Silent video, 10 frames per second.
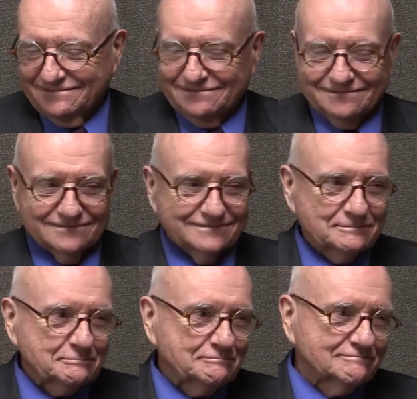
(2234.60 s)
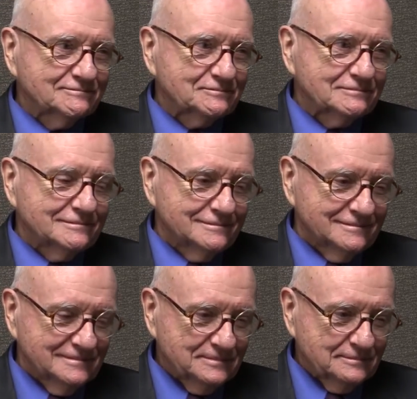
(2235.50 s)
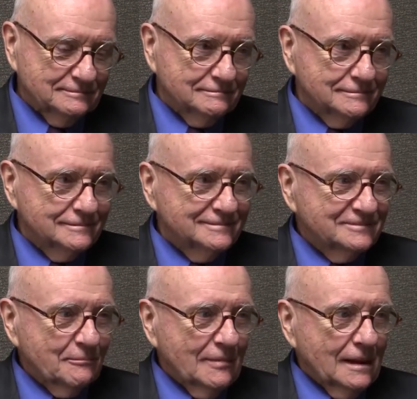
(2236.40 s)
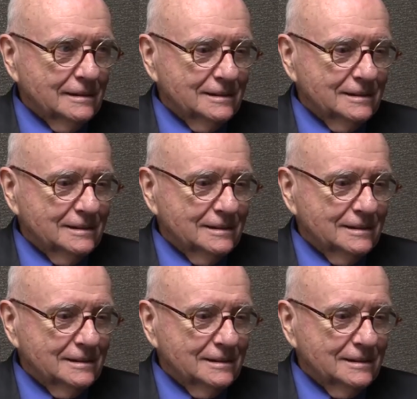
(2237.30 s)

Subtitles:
Well, you did a lot of reading. It might not have been library.